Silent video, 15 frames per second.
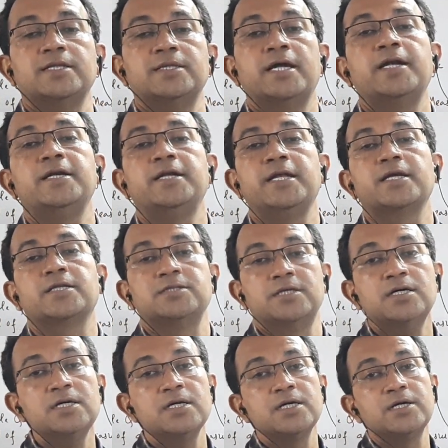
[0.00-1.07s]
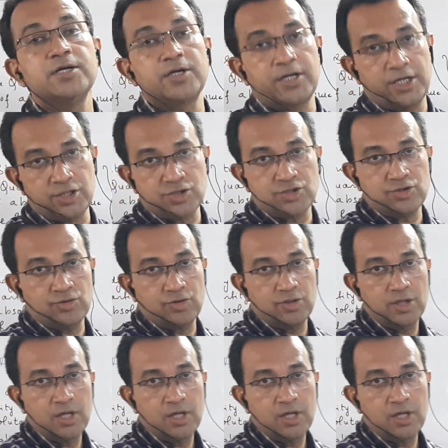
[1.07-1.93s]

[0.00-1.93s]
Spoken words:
and take the ratio.